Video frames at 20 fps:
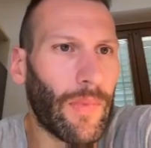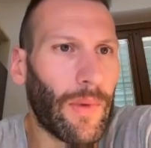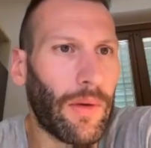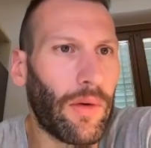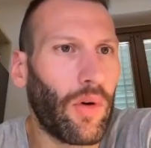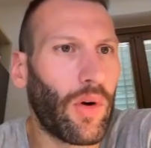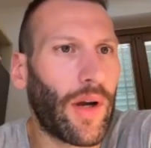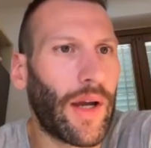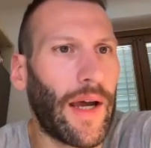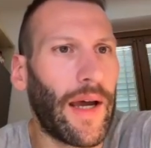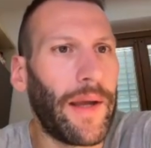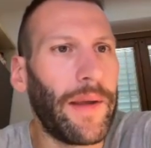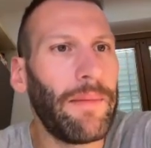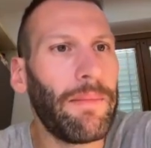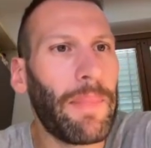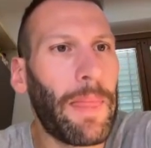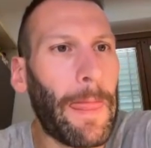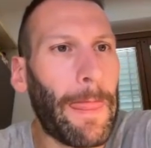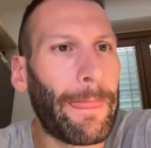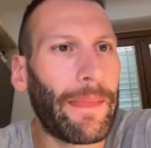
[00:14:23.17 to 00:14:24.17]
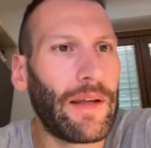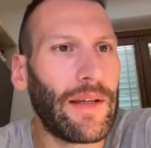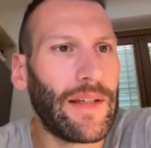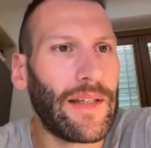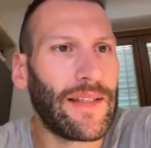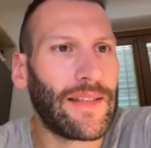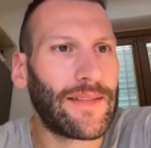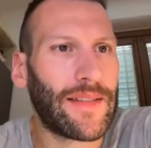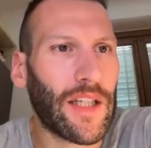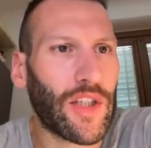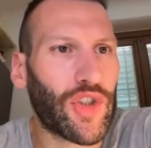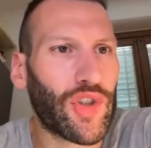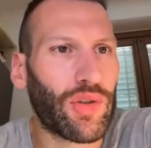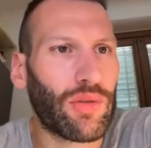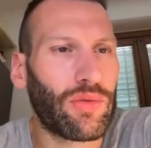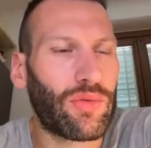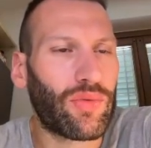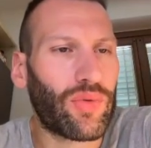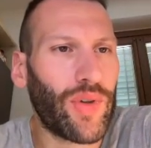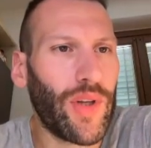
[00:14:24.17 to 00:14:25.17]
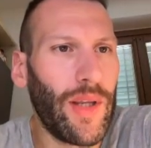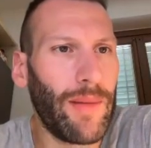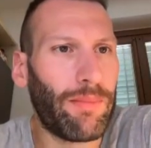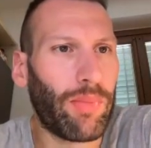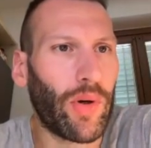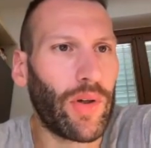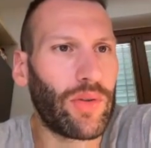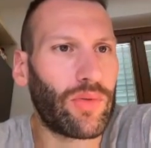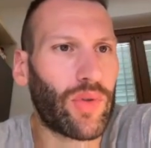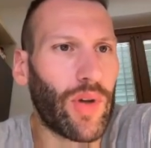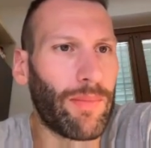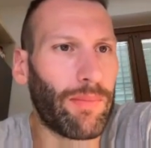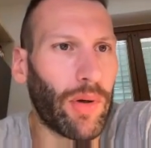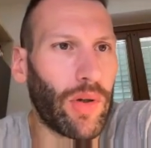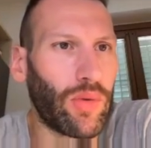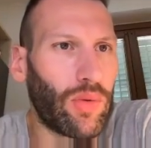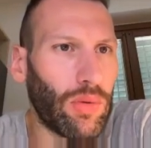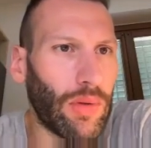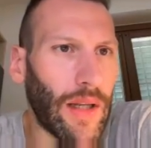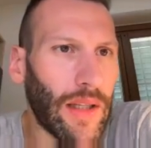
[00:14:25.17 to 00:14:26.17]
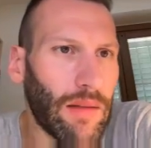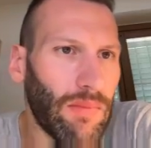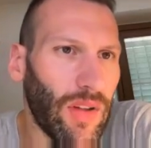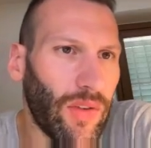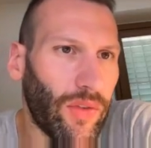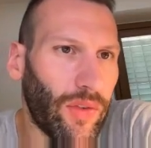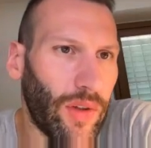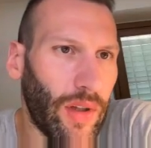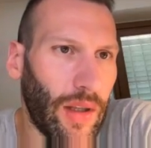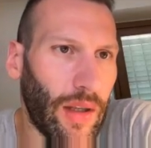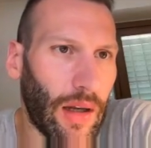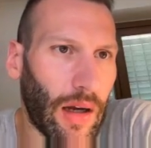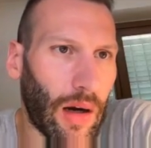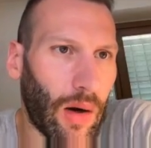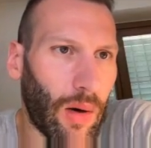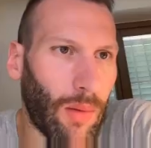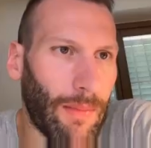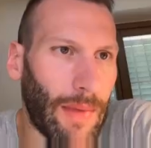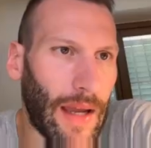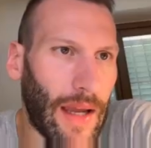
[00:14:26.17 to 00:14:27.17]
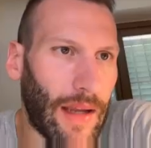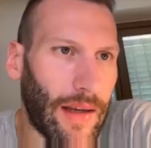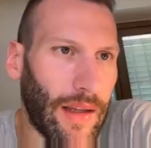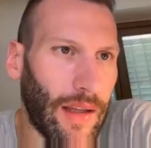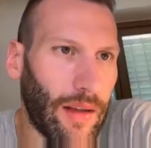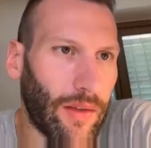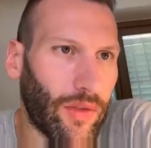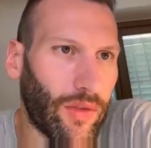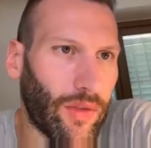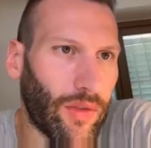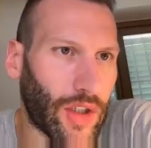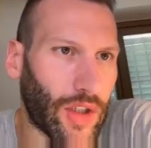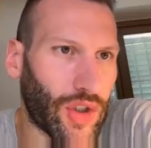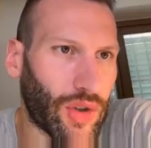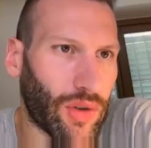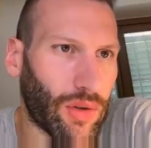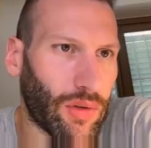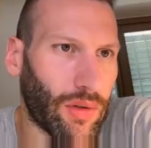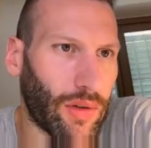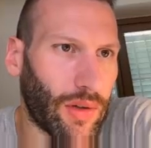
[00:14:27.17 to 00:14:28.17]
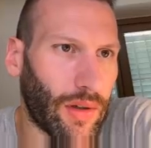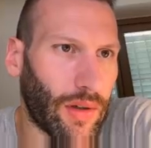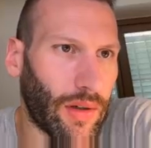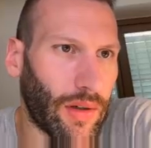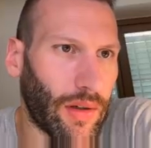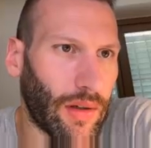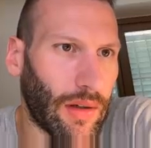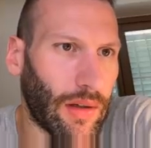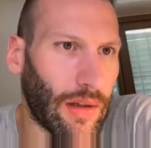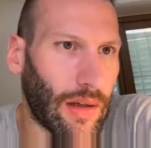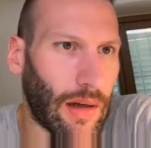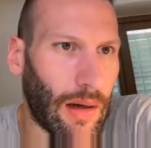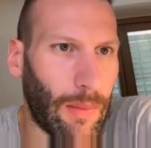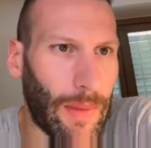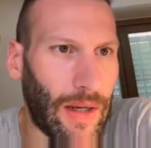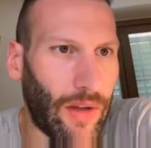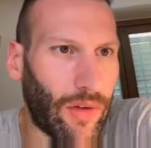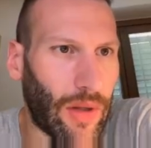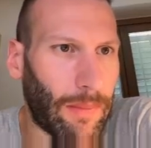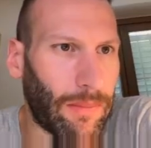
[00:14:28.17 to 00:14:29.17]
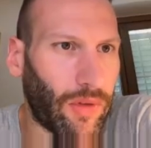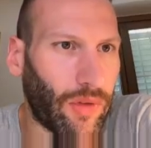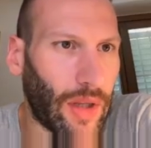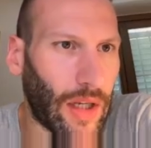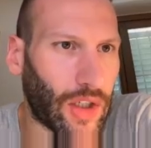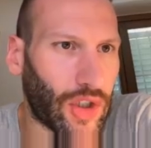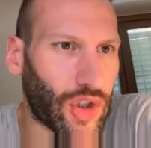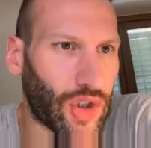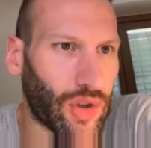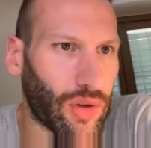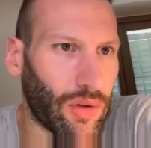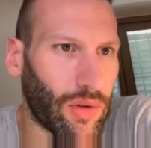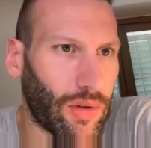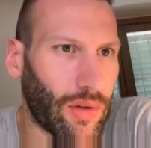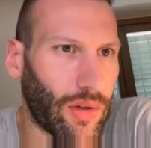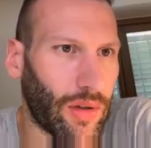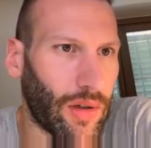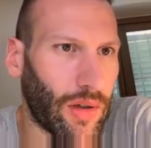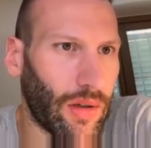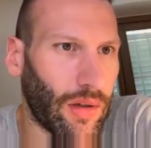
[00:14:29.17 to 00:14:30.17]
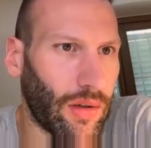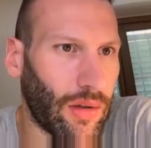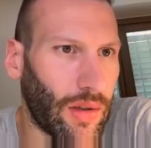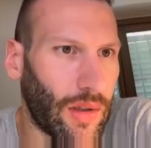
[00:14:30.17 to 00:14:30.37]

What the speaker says: Okay, section 3.3.2. Let me see how many subsection